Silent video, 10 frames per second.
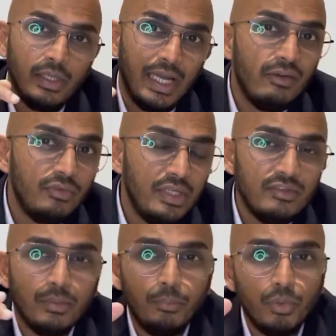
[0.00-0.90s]
I've seen
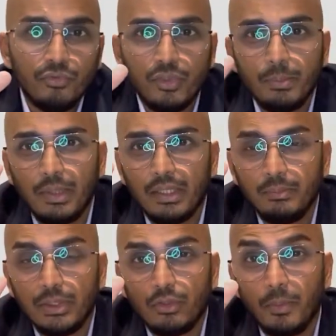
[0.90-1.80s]
some beautiful
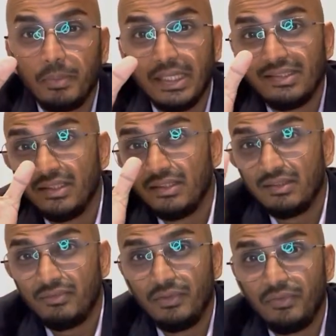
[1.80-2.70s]
apartment
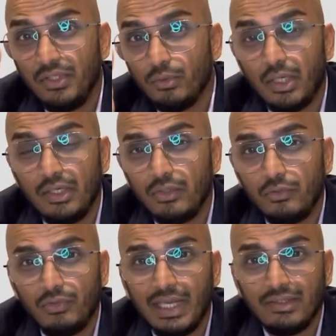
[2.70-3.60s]
complexes, 50 to
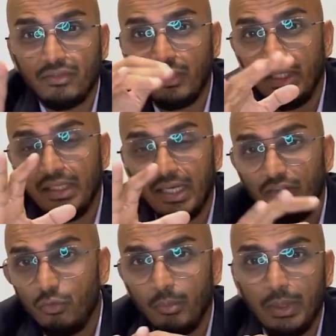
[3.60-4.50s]
100 flats, really
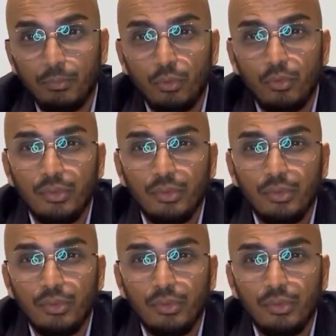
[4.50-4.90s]
nice swimming pool.